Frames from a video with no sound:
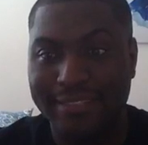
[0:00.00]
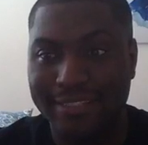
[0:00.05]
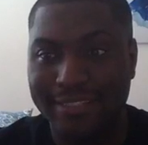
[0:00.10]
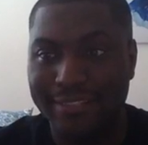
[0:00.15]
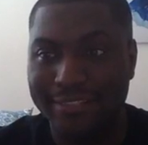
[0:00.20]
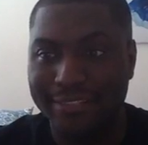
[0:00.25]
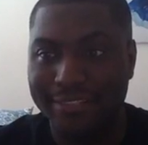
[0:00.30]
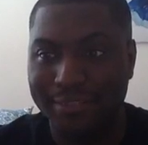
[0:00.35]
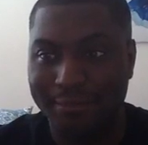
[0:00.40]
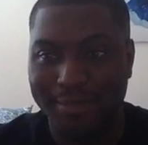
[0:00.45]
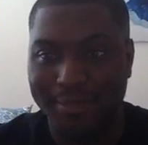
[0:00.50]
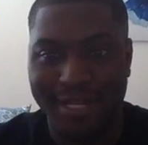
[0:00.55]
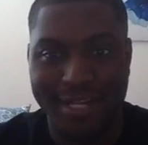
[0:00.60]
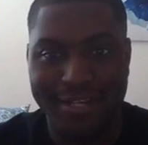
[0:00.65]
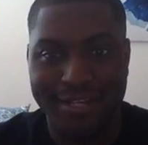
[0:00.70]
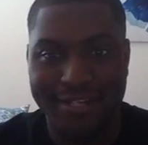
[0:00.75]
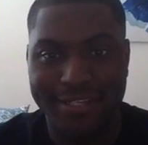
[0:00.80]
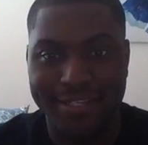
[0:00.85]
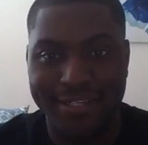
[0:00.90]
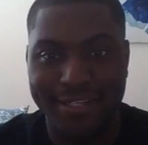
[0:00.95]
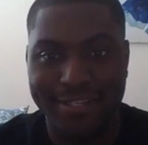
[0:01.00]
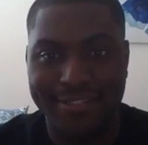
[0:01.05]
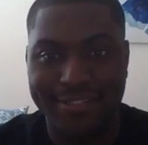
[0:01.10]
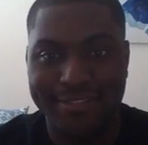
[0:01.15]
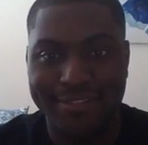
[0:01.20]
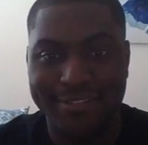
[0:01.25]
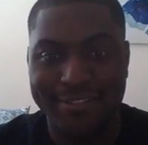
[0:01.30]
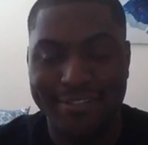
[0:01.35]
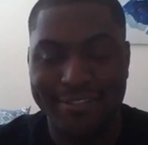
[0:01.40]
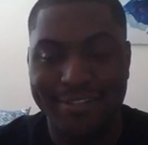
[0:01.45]
I think I said Shibata
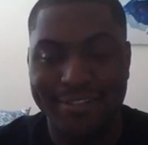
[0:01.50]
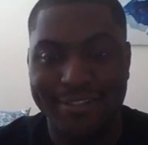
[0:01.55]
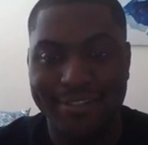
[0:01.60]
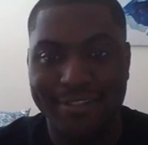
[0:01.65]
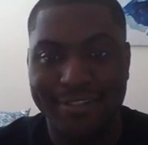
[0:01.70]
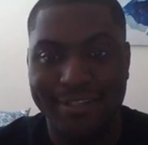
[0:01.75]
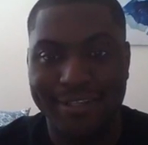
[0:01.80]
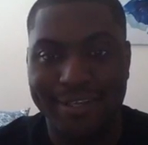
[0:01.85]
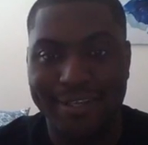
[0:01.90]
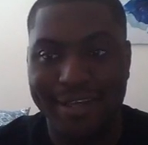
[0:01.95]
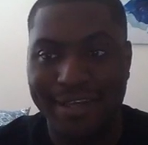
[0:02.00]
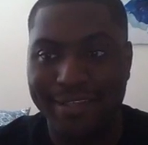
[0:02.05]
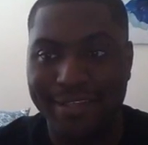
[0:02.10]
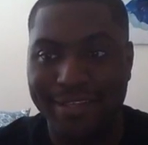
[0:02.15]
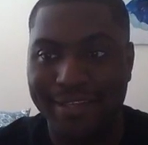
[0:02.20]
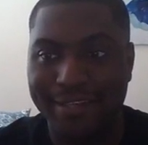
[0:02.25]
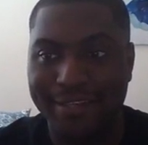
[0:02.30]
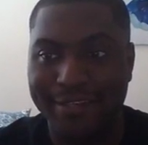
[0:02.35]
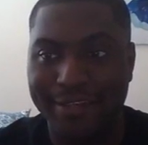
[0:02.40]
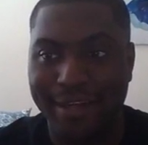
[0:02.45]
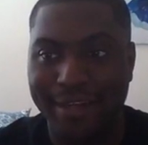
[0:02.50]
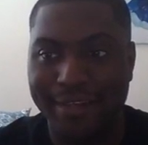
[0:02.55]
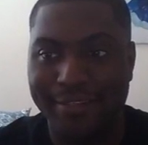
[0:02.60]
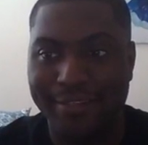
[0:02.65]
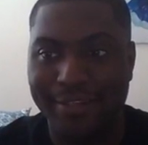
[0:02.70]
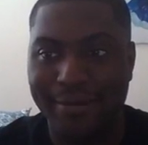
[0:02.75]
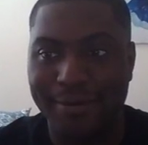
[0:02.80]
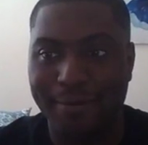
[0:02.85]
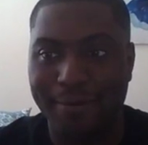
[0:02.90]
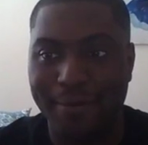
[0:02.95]
kicks, and
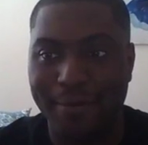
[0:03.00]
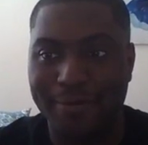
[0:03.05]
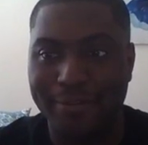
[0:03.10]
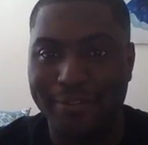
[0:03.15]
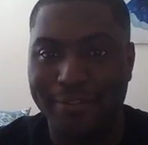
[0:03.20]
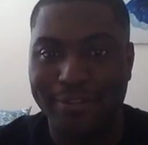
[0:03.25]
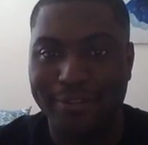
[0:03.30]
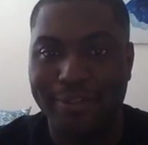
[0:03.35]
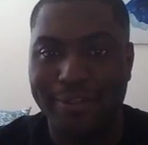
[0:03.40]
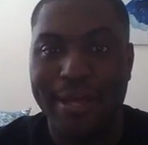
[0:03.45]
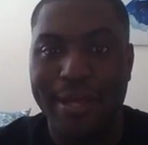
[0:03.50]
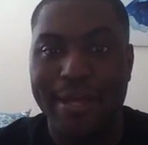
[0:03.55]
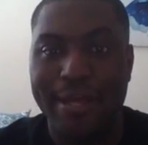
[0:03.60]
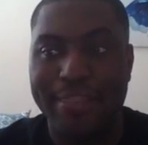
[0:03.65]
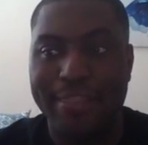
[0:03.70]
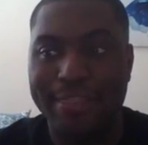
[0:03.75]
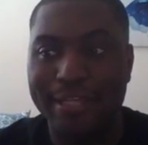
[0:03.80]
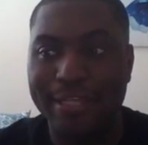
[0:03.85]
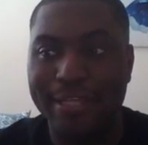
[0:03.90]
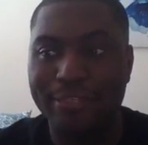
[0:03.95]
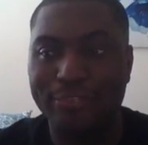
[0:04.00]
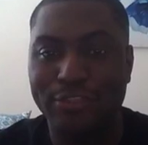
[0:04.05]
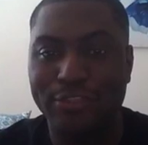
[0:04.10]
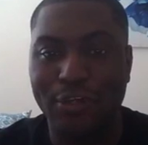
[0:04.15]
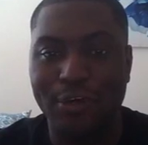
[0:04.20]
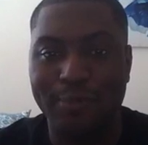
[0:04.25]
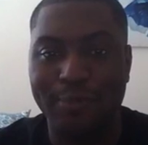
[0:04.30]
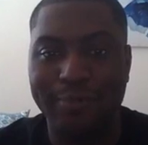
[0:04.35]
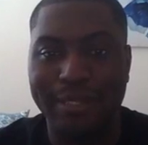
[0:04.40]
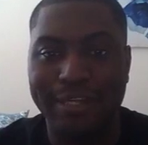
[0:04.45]
then I think I remember.
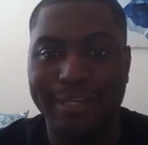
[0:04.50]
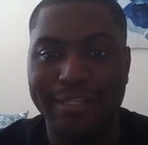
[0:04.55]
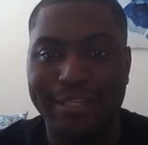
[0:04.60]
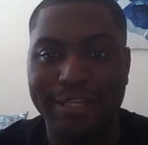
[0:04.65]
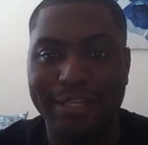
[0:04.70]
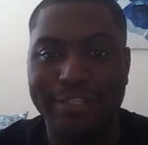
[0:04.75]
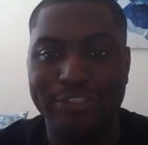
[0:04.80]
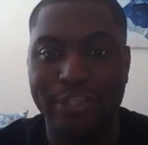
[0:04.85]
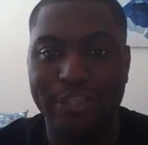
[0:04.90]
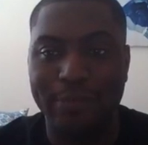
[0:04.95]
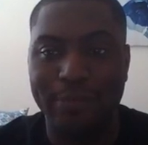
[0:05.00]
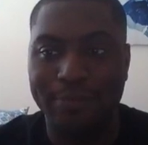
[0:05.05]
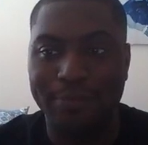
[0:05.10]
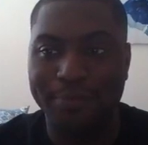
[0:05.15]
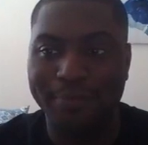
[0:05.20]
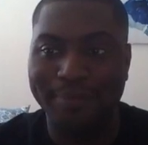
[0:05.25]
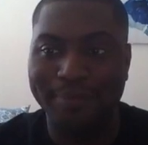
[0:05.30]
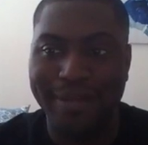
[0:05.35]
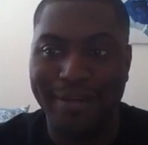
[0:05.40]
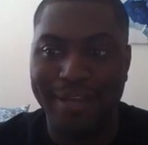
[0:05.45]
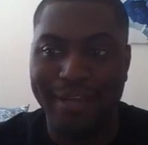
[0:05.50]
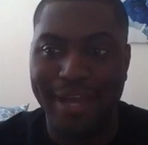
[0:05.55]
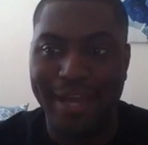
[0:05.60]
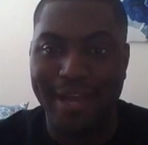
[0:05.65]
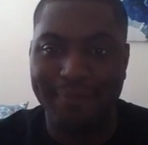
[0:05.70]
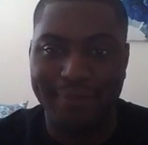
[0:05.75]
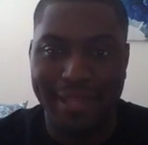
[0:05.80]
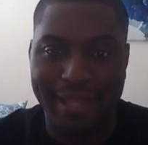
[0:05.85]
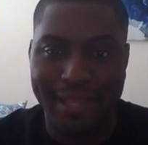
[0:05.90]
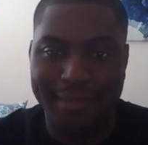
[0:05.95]
You told me prepared
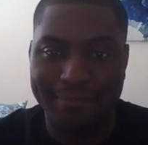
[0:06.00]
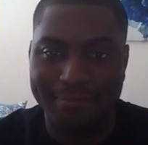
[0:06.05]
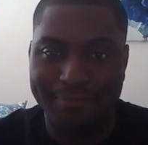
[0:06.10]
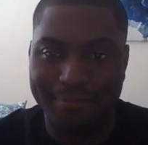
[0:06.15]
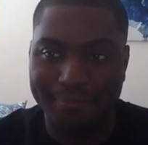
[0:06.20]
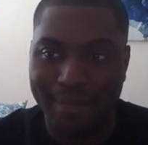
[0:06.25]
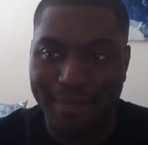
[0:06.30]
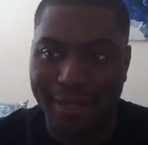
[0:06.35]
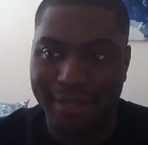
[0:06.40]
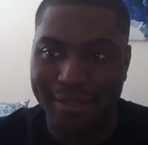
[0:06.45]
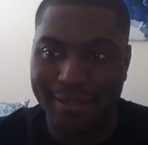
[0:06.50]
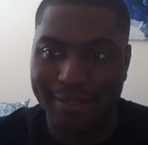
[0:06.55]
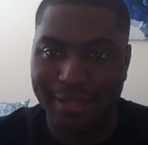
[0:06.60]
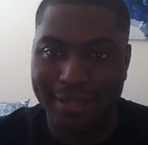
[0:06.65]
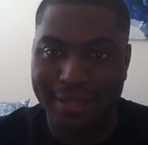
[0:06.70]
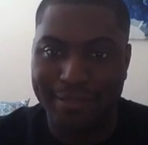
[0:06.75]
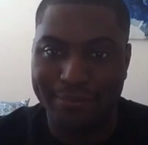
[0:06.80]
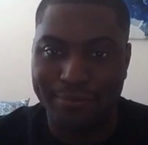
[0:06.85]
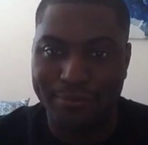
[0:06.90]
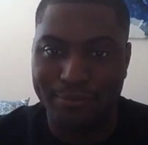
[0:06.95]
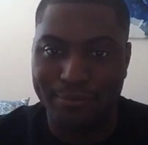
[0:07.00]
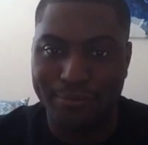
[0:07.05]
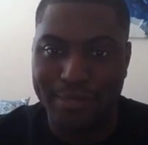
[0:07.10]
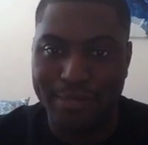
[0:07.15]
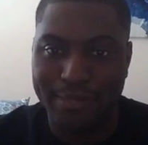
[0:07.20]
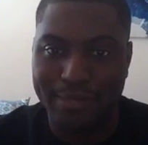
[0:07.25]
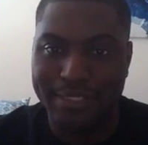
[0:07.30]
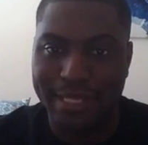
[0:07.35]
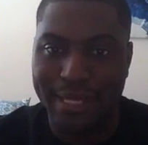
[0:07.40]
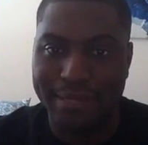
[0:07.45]
to have my
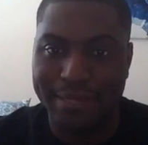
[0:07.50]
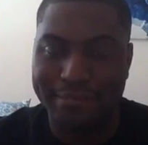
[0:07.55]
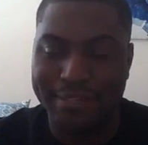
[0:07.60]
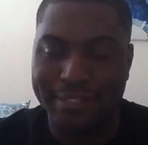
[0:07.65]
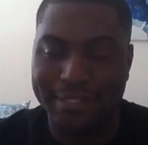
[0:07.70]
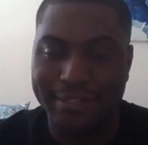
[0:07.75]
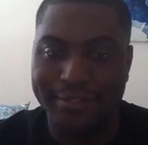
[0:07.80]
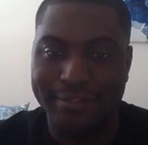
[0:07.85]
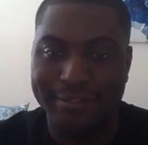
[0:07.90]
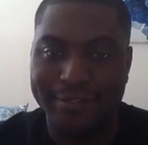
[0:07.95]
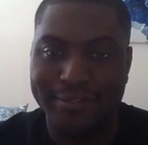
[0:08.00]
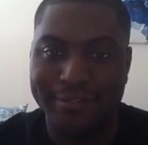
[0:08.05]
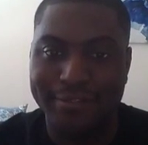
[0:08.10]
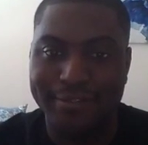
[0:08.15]
ribs caved in.